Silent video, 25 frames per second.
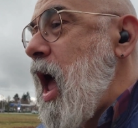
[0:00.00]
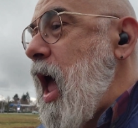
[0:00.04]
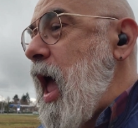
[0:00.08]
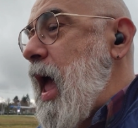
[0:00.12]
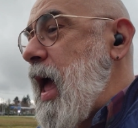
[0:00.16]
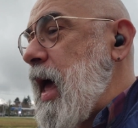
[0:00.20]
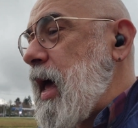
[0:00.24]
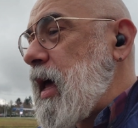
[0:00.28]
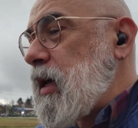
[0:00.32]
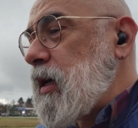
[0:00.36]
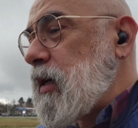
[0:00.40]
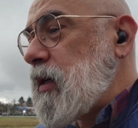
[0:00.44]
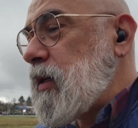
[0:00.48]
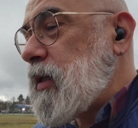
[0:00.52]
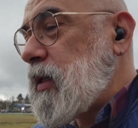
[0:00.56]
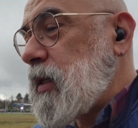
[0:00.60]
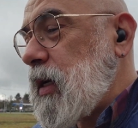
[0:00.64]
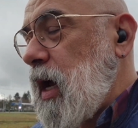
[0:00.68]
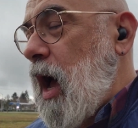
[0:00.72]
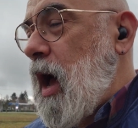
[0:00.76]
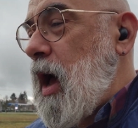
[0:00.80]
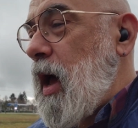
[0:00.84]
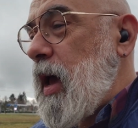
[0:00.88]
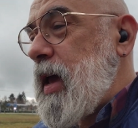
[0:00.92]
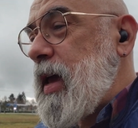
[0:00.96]
and
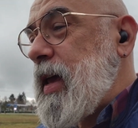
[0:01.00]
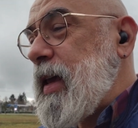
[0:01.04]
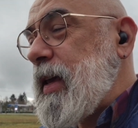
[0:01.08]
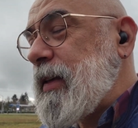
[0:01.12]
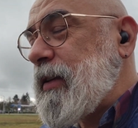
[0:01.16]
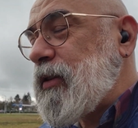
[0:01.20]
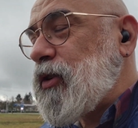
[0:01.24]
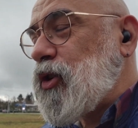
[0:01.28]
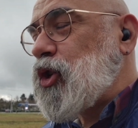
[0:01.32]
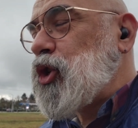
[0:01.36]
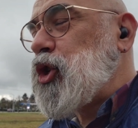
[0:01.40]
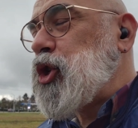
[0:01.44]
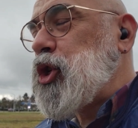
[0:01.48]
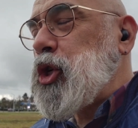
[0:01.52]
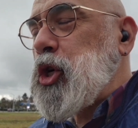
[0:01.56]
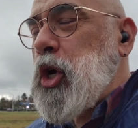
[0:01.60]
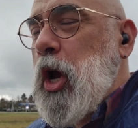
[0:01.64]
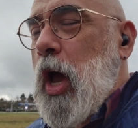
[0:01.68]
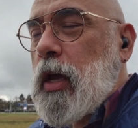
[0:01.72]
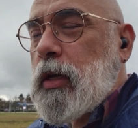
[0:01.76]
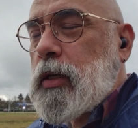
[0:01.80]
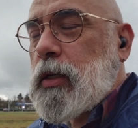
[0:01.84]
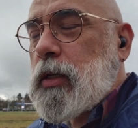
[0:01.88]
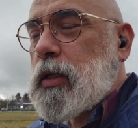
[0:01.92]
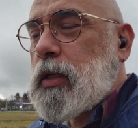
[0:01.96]
uh, he is
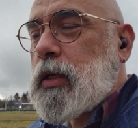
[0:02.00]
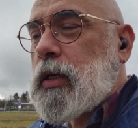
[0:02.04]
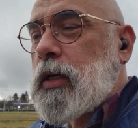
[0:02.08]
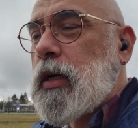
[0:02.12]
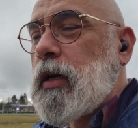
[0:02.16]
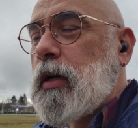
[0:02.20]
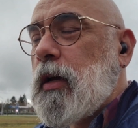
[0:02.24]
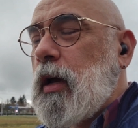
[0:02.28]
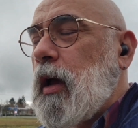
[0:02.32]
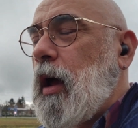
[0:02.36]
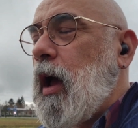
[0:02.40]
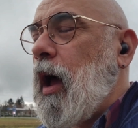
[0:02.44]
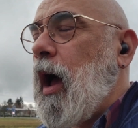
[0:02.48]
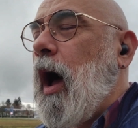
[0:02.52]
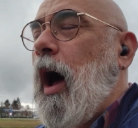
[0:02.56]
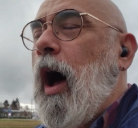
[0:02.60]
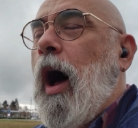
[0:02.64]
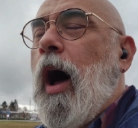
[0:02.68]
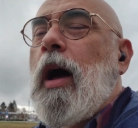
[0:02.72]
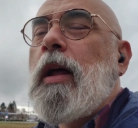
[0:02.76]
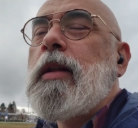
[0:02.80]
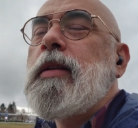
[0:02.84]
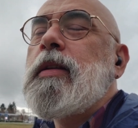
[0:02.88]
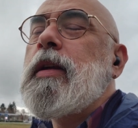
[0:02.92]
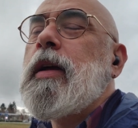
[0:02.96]
just
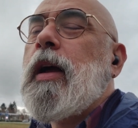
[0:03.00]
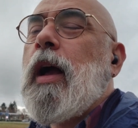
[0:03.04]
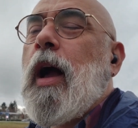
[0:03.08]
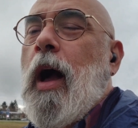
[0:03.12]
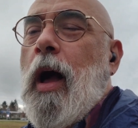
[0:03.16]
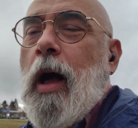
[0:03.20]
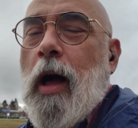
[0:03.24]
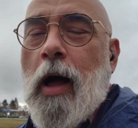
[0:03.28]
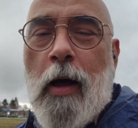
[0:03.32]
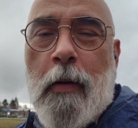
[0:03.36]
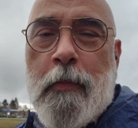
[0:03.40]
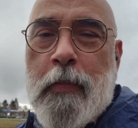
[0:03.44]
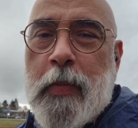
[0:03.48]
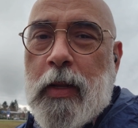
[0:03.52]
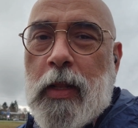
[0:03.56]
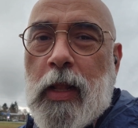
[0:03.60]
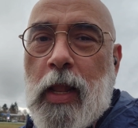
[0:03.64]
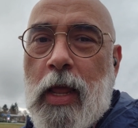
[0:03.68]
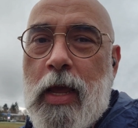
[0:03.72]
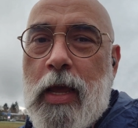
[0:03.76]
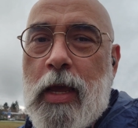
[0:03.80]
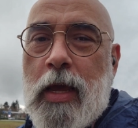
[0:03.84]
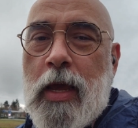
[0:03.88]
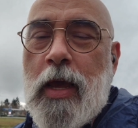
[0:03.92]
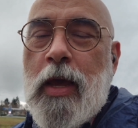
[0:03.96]

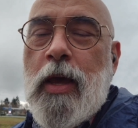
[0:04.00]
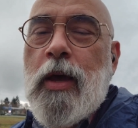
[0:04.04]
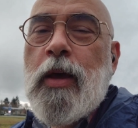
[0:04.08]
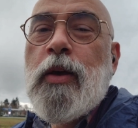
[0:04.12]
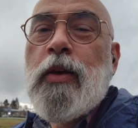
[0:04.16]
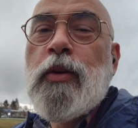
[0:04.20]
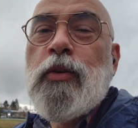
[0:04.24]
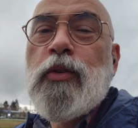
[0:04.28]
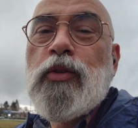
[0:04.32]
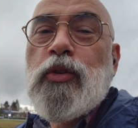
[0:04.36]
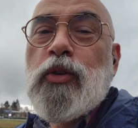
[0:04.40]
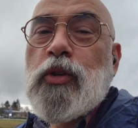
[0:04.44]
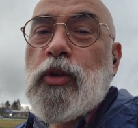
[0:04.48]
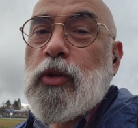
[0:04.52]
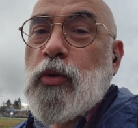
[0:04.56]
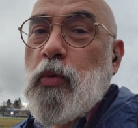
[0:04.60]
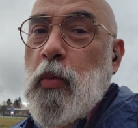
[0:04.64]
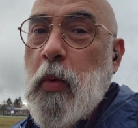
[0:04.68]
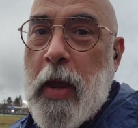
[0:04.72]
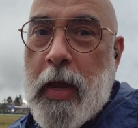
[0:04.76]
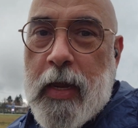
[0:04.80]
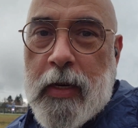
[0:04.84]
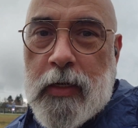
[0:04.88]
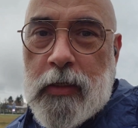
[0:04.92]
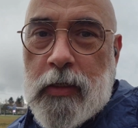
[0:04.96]
uncommonly
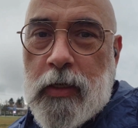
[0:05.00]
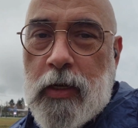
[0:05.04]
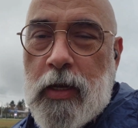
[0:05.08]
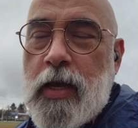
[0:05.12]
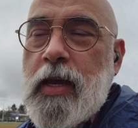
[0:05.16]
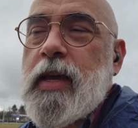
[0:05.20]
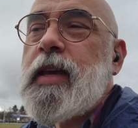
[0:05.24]
sweet.